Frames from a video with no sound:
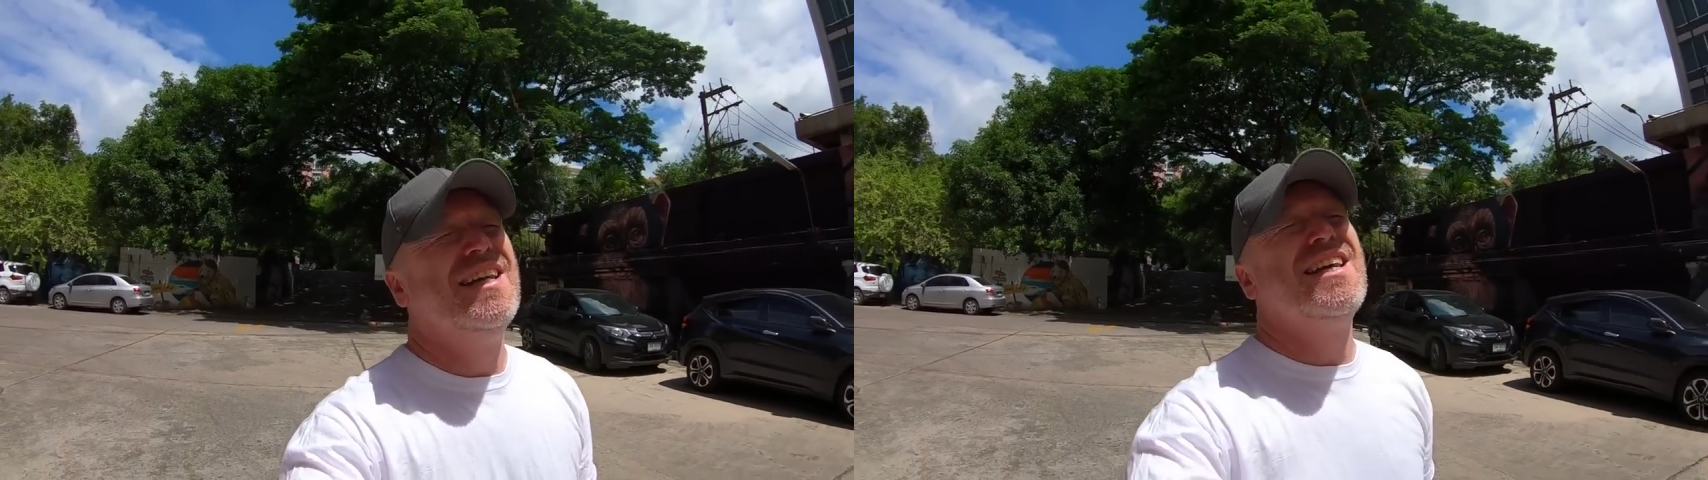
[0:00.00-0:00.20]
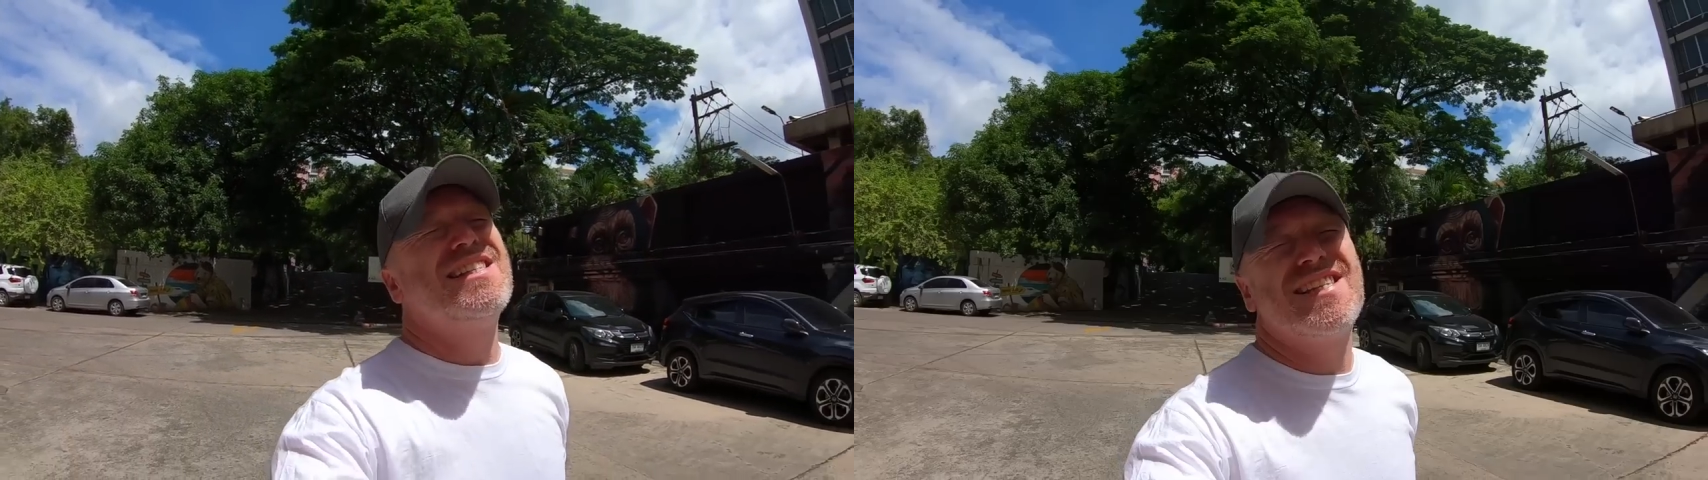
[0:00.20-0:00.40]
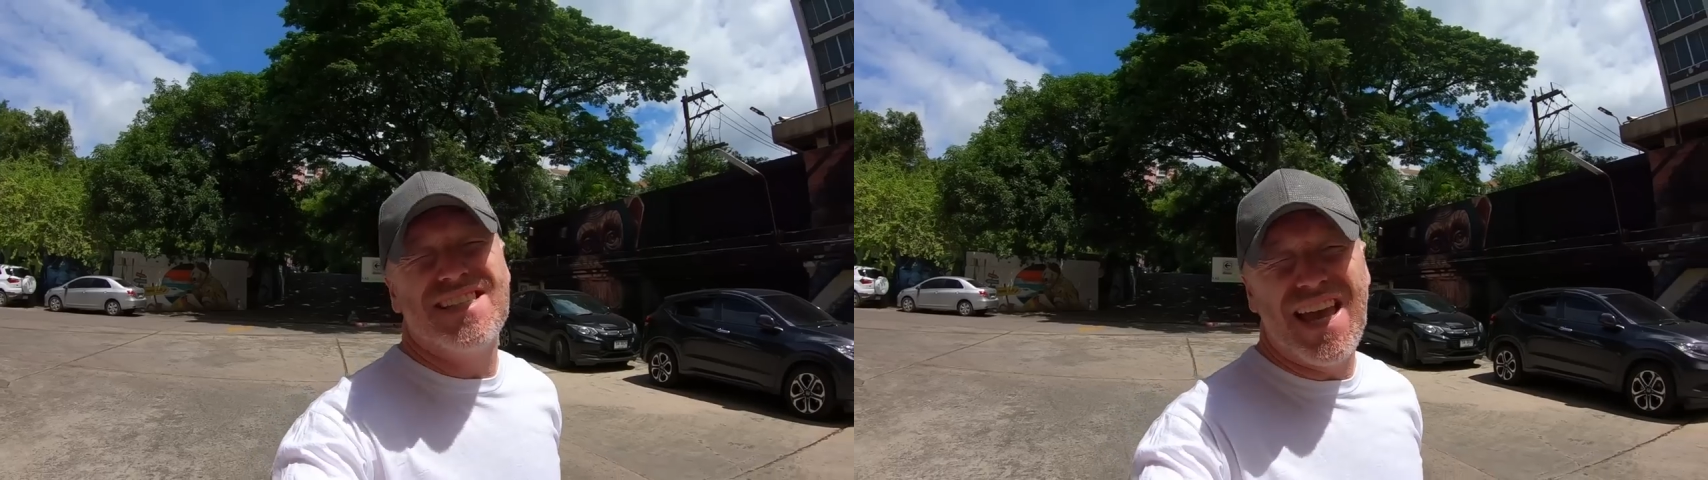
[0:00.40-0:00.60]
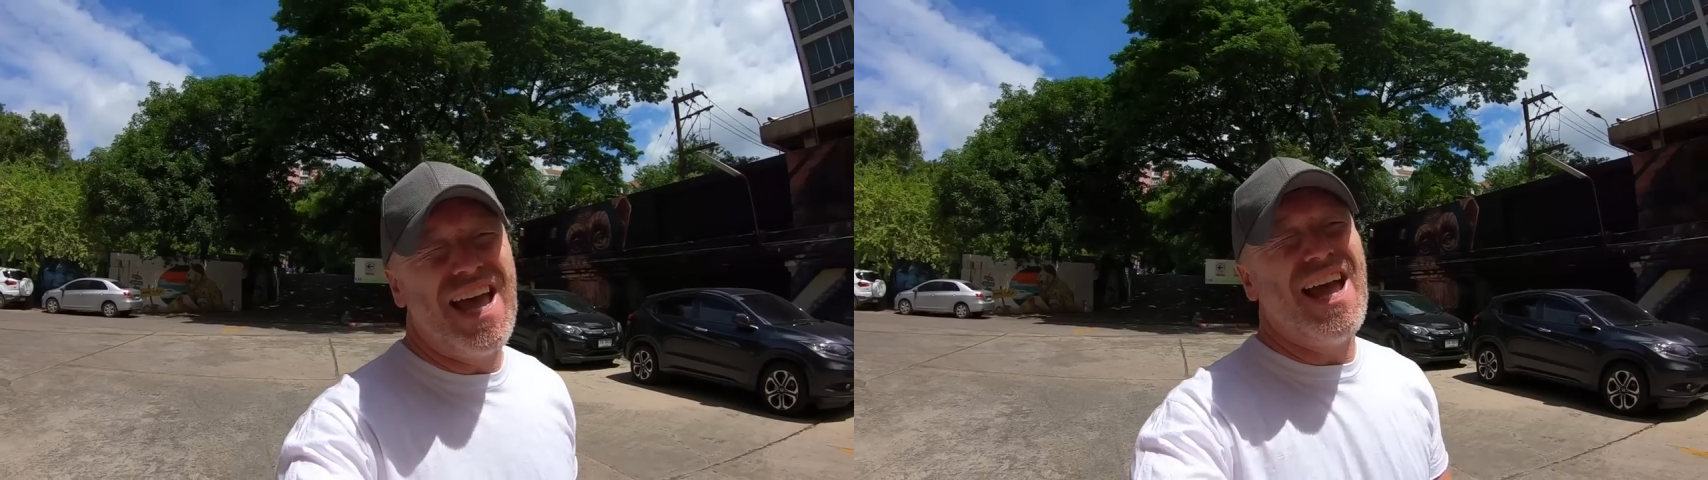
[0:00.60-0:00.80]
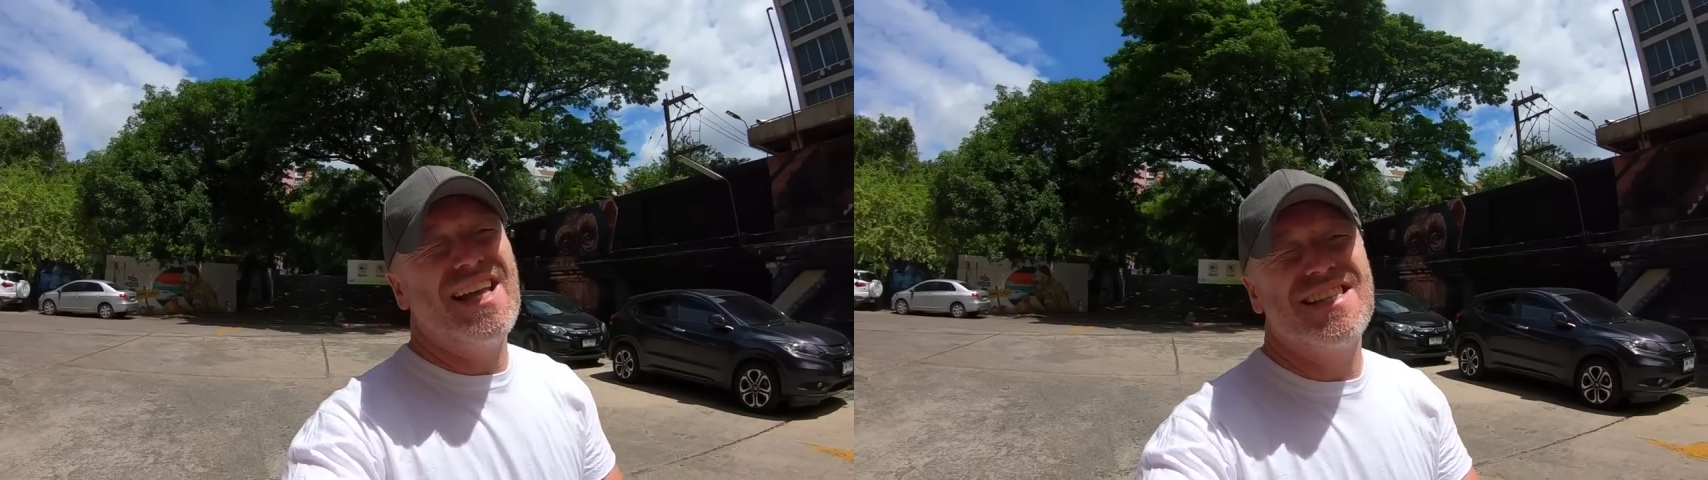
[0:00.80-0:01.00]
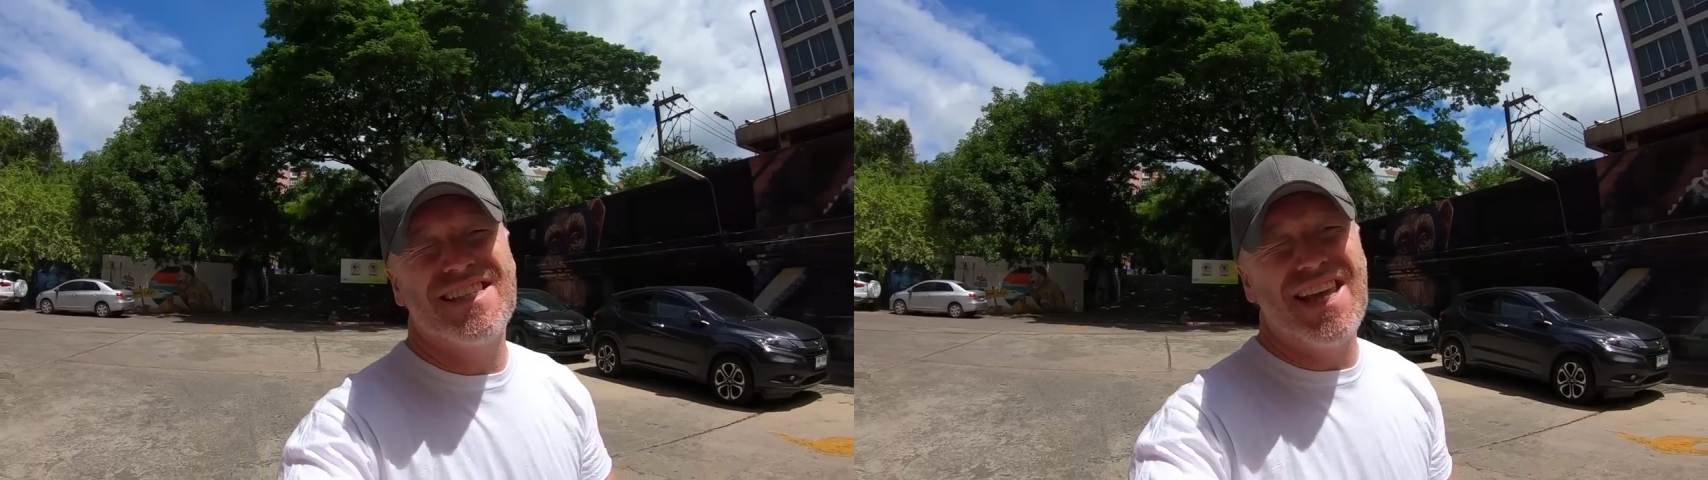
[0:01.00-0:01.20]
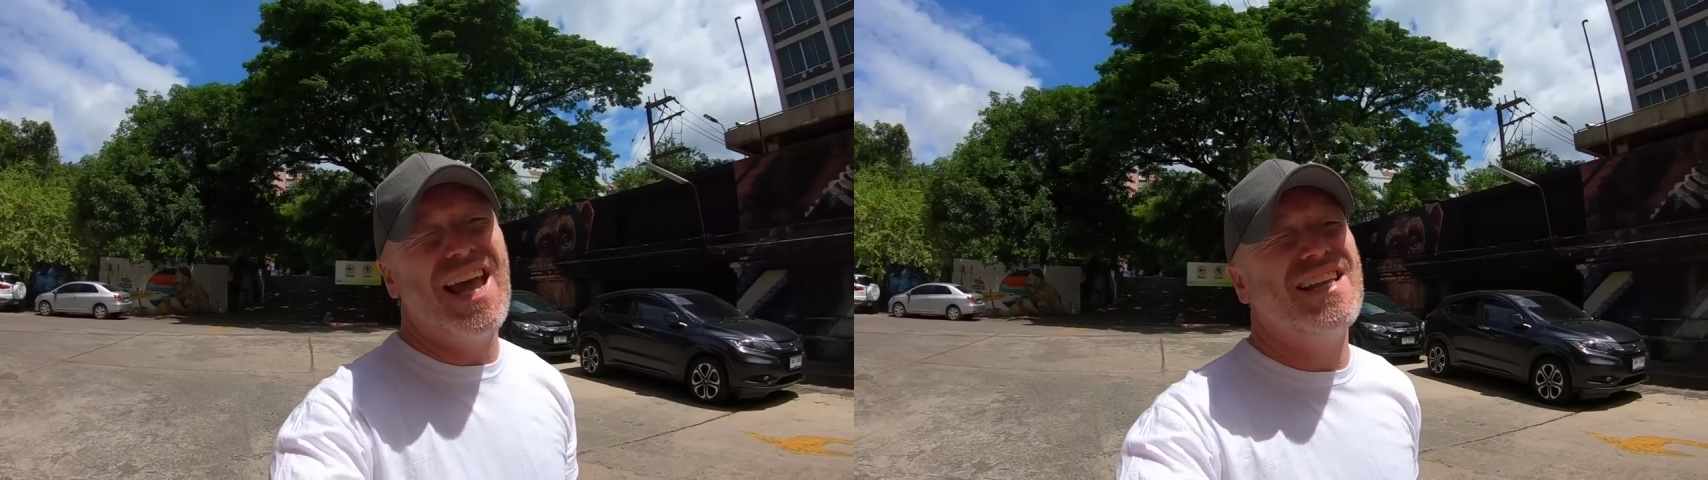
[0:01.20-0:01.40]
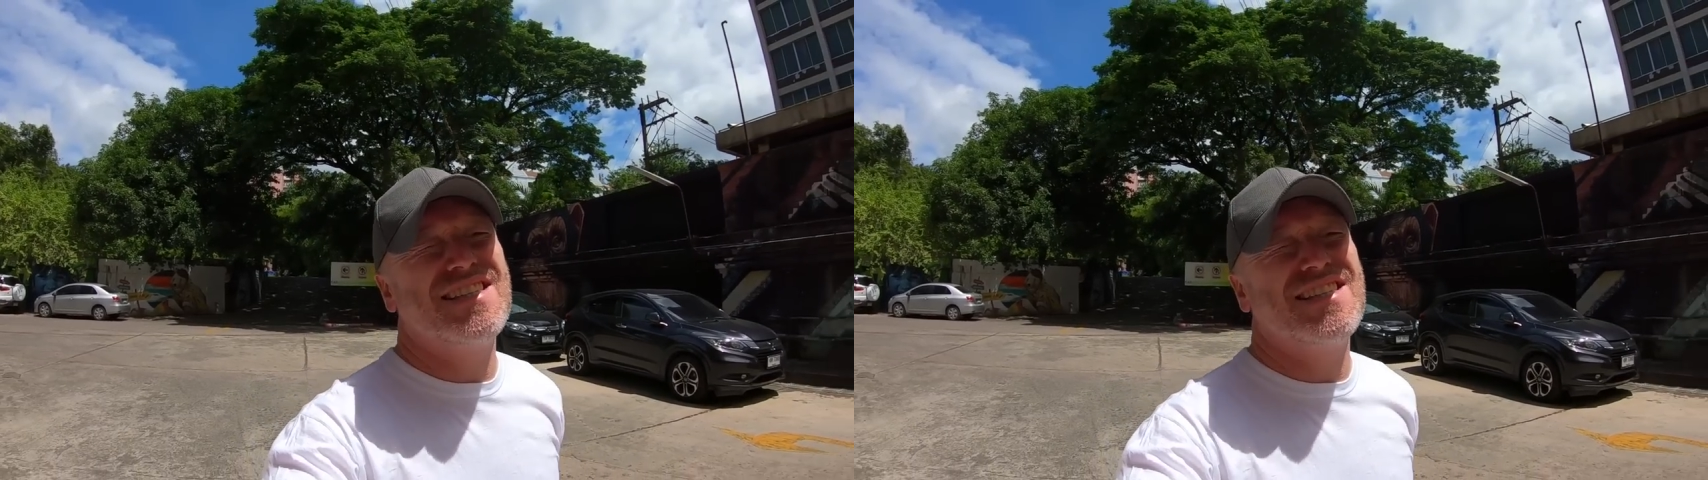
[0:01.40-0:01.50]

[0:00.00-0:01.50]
It's a sad, sad